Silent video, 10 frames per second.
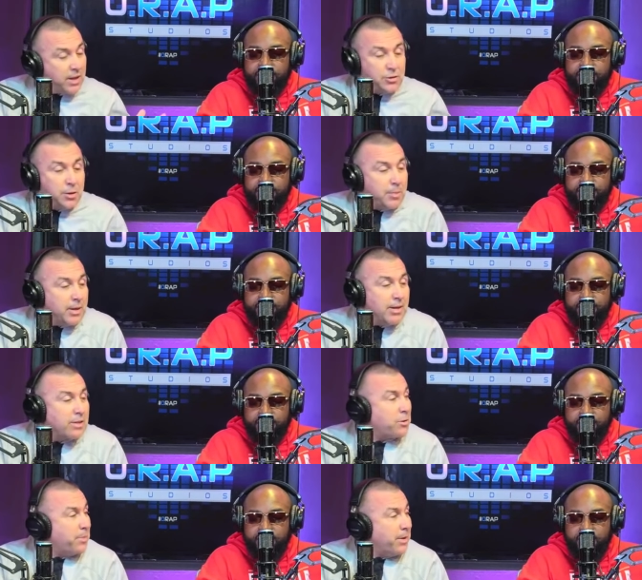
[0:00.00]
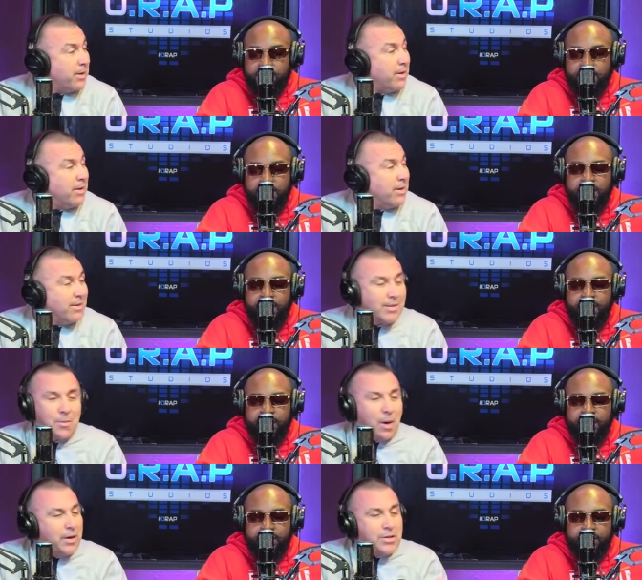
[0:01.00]
Speaker 1: that's your opinion, that's your opinion. Yeah. Then
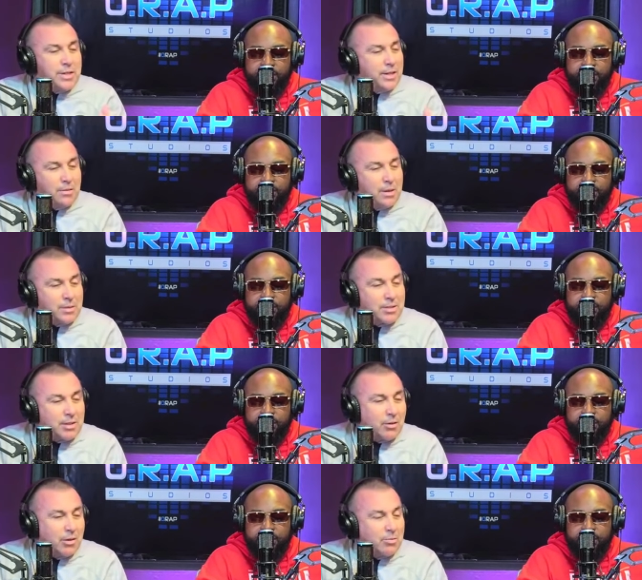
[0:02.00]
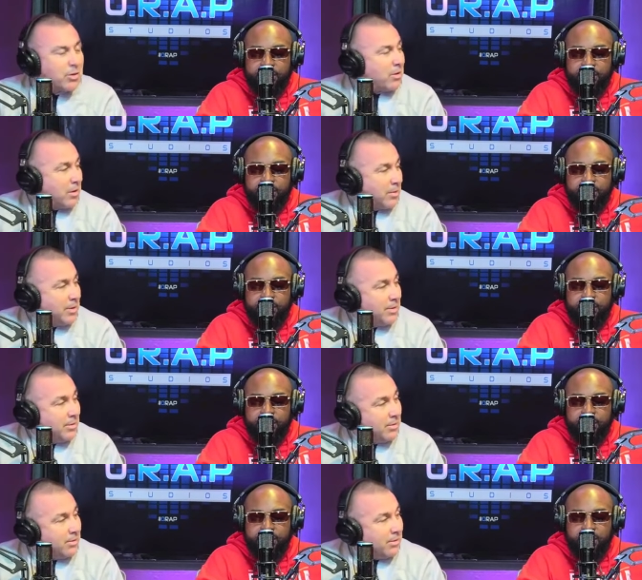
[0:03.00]
why are you dicking around with this Darrell Armstrong argument?
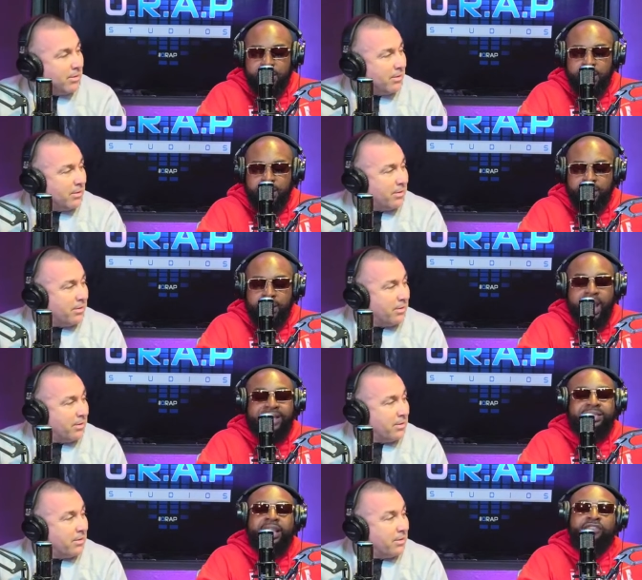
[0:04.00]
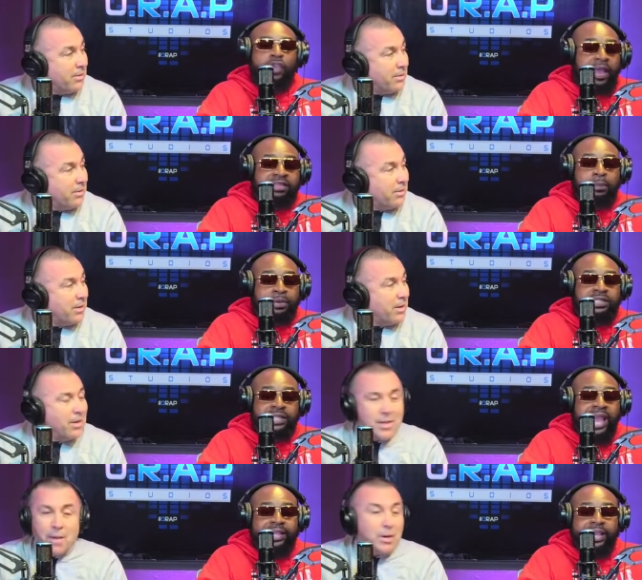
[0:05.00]
I, if you have to put
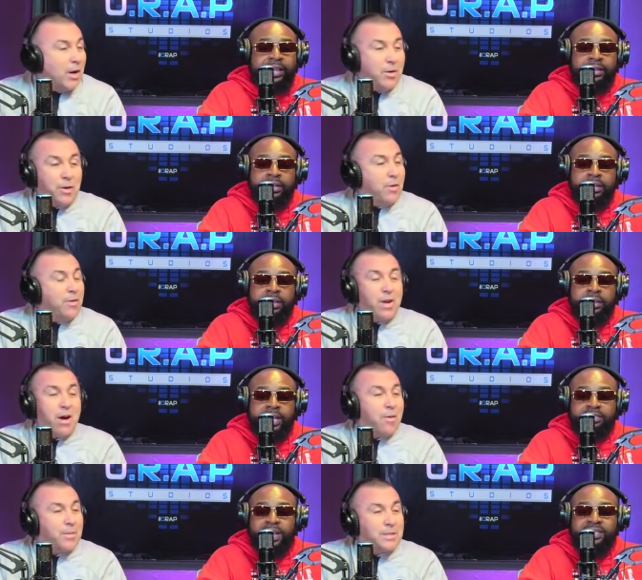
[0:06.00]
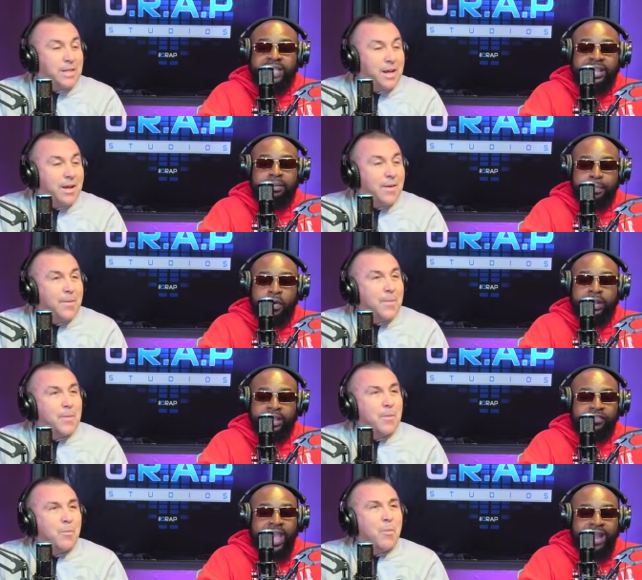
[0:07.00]
Shaq yeah,
Speaker 2: in, don't, you don't know. That's my second point.
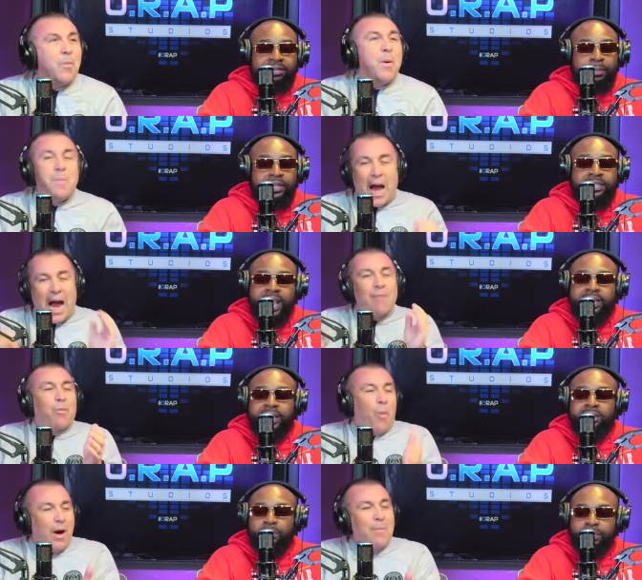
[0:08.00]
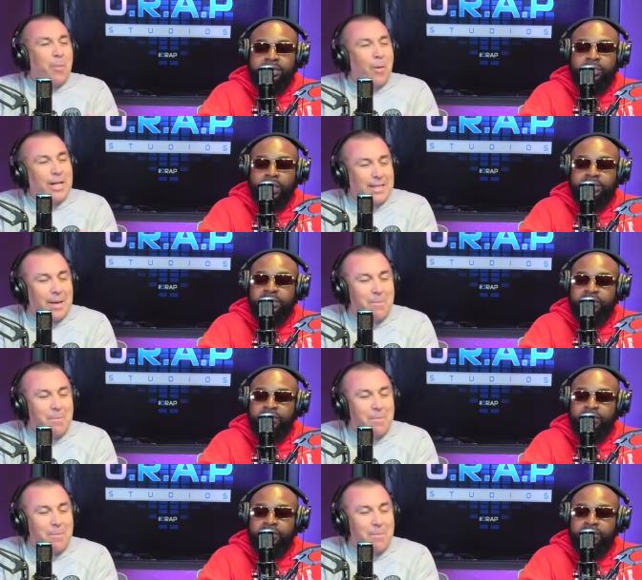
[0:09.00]
If you have well, to put Shaq in, you put the rest of